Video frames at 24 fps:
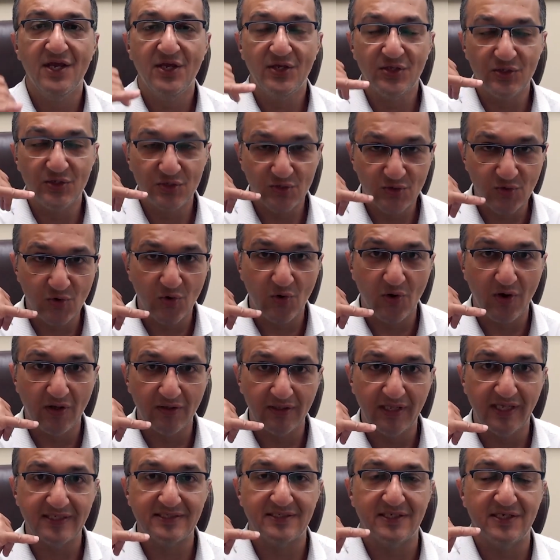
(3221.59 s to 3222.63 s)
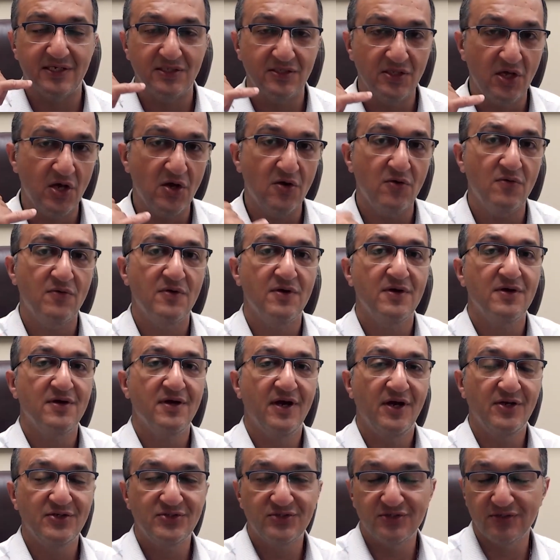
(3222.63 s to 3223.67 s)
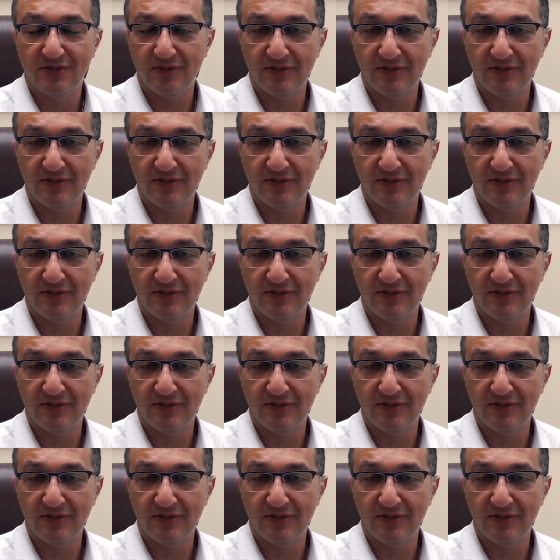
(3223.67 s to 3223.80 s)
You call as a hello, are you still